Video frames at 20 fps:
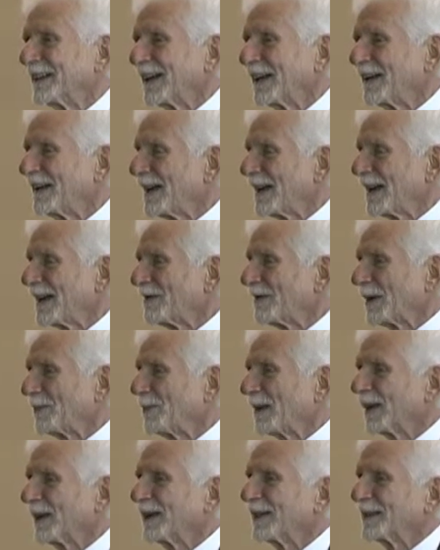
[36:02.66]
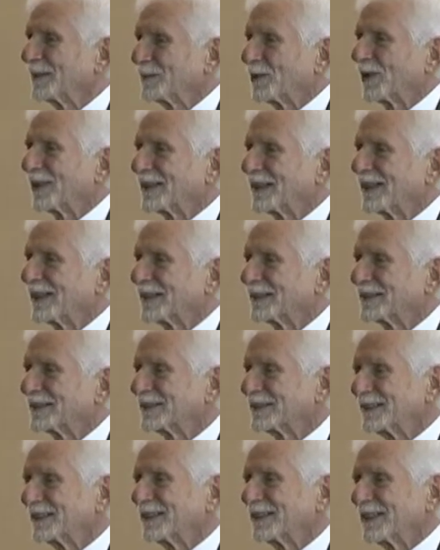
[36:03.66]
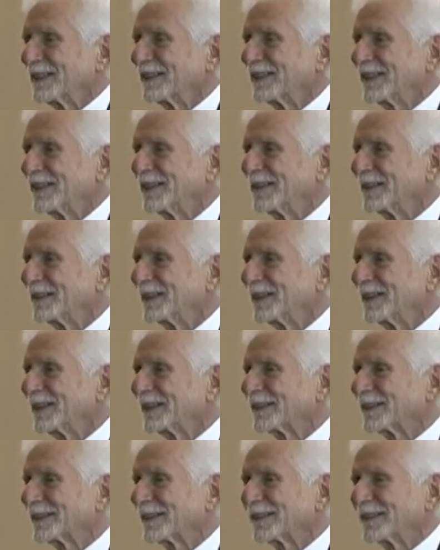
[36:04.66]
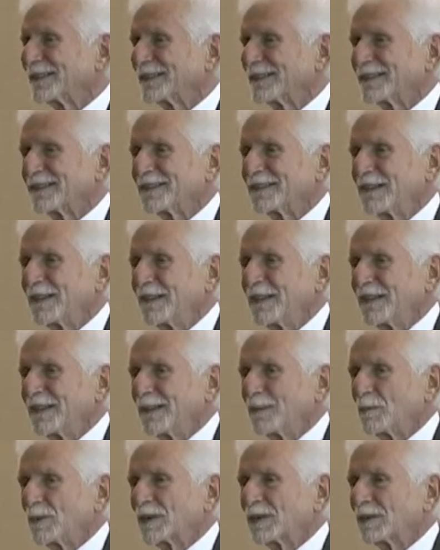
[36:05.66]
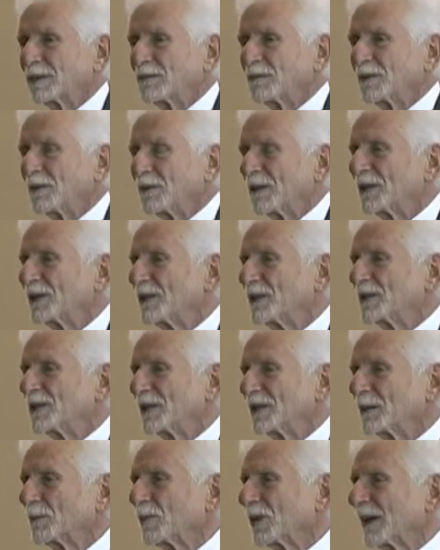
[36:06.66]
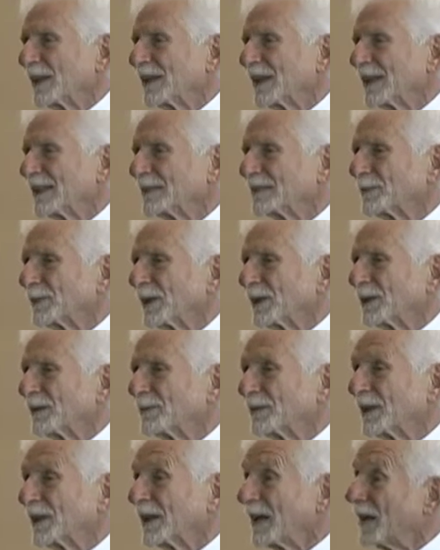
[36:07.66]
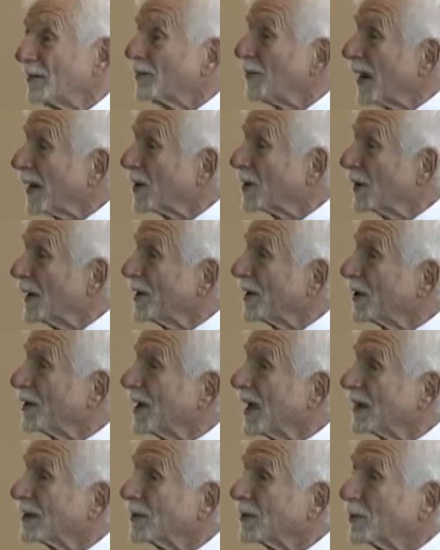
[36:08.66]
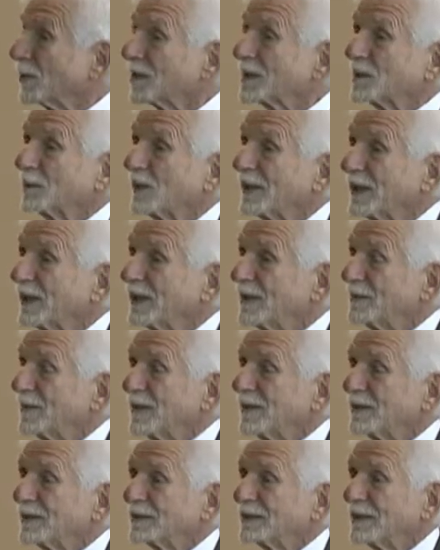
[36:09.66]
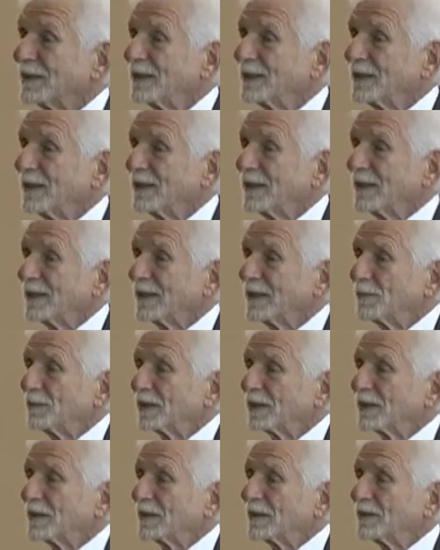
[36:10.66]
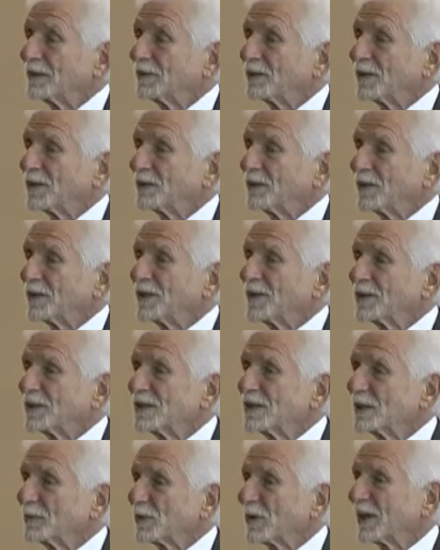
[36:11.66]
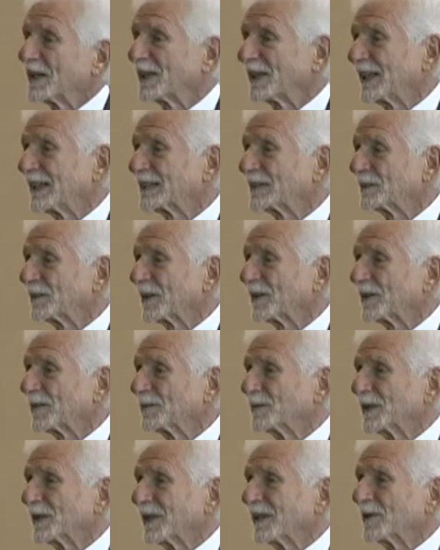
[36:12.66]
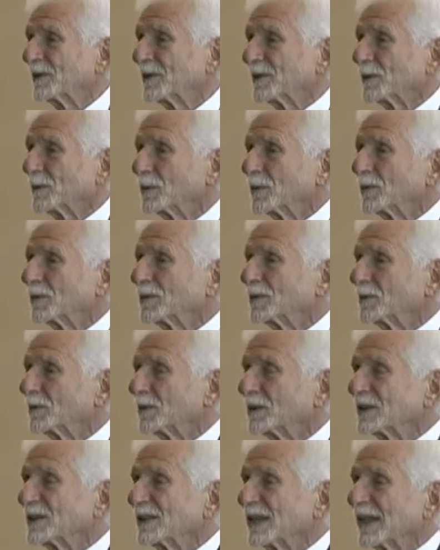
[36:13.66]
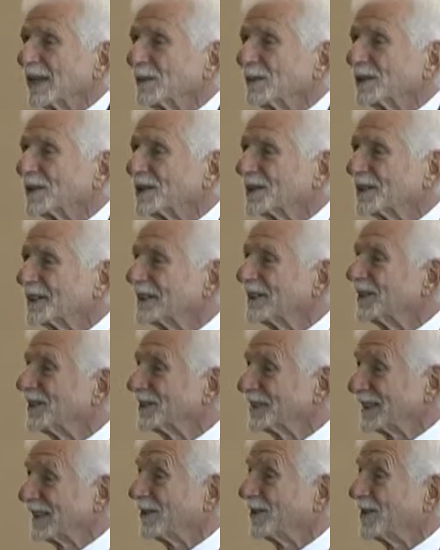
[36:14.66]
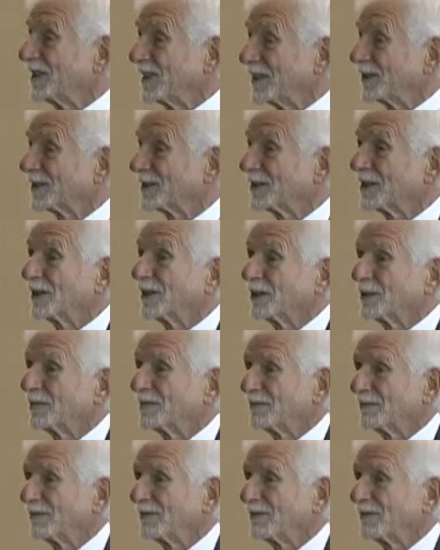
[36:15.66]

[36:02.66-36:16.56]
and I'm not picking on the broadcasters, and, and they know that but the, we're using the broadcast spectrum today. And by the way, they're not the worst by any means. Yeah, uh, but the, uh, we're using the broadcast spectrum today with the rules that were established 60 or 70 years ago.